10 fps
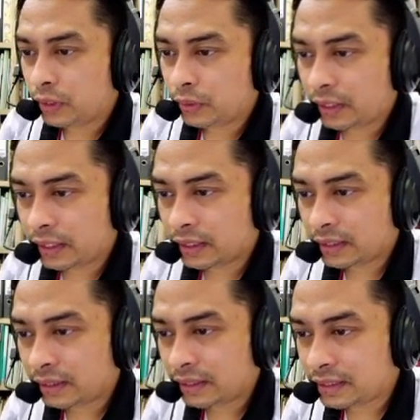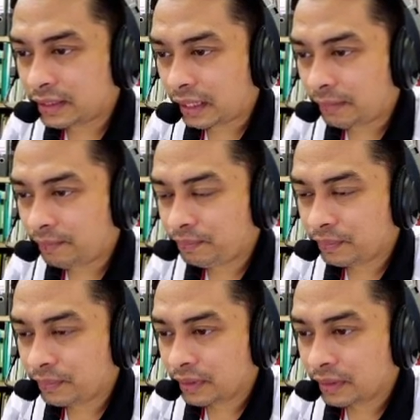Make sure that you click the
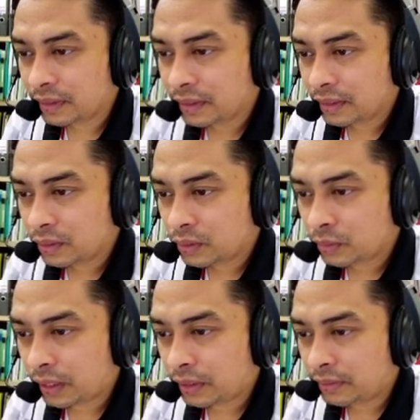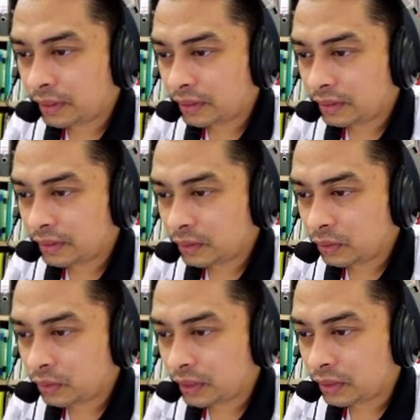DASYLAB. So 100,
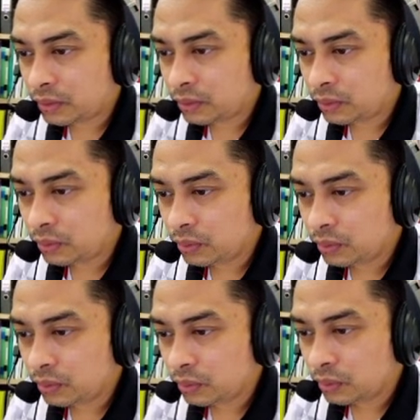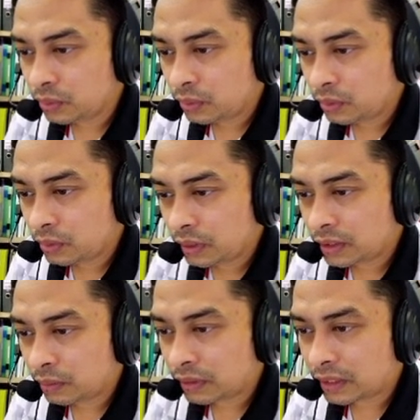you change to,
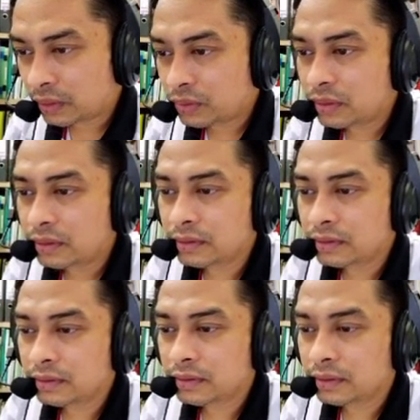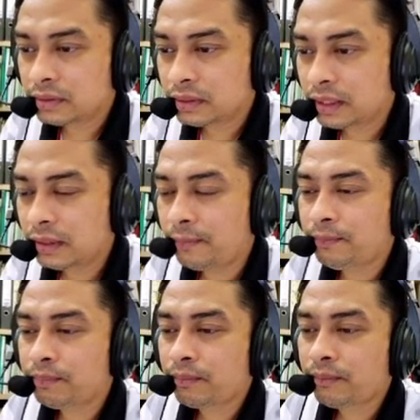let's say 1000.
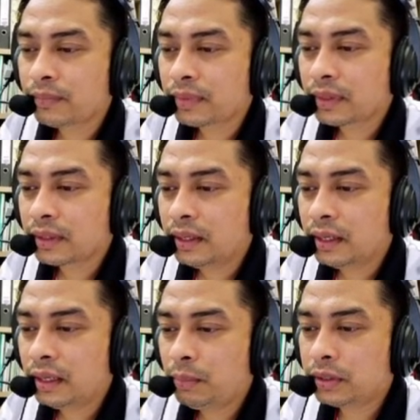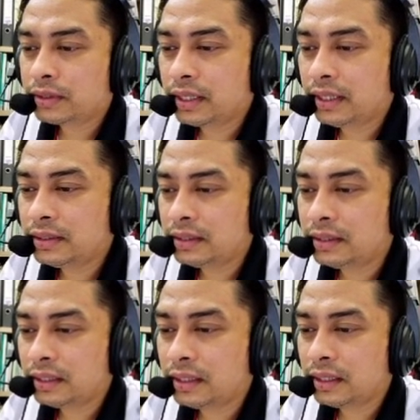Okay. Block
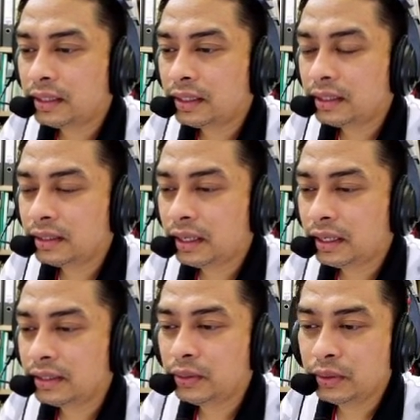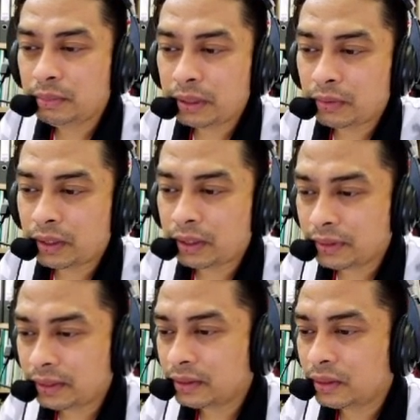size, either you remain
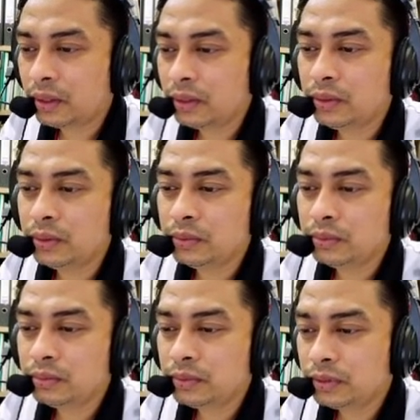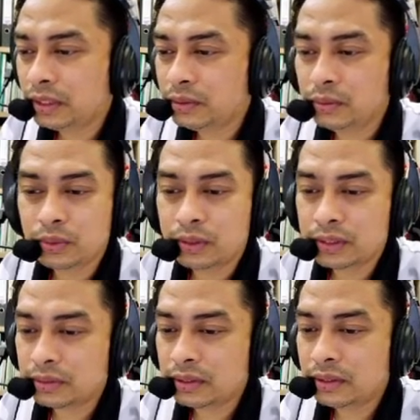100 or you change to
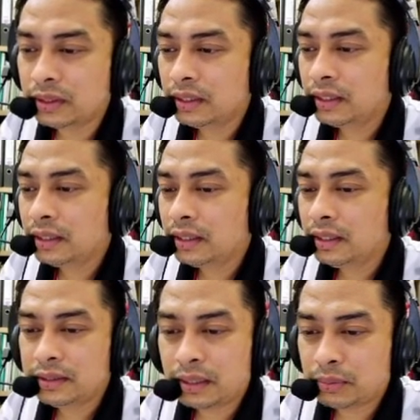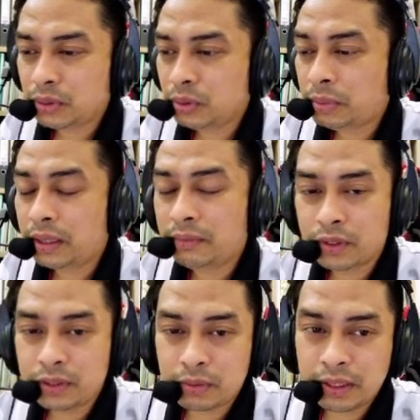1000. It's up to you.
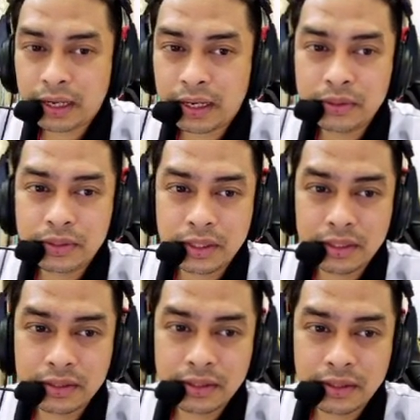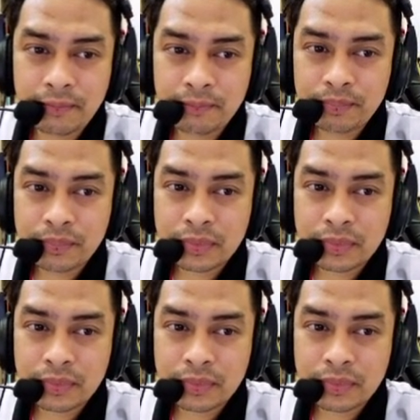But for this one, I will change.